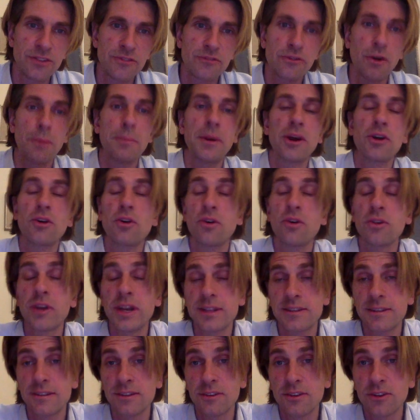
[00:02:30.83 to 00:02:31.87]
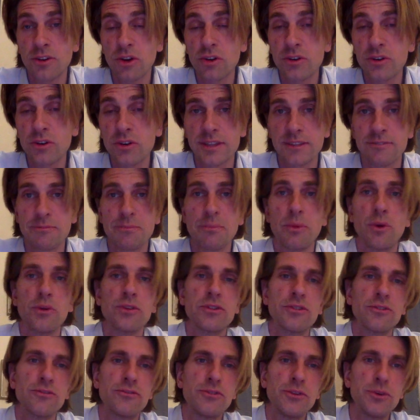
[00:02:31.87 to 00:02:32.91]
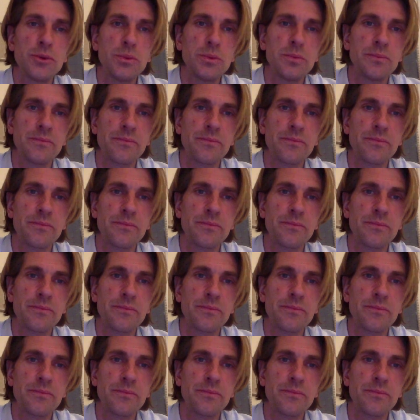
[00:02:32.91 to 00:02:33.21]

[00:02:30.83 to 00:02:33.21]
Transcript: from a cognit cognitive point of view.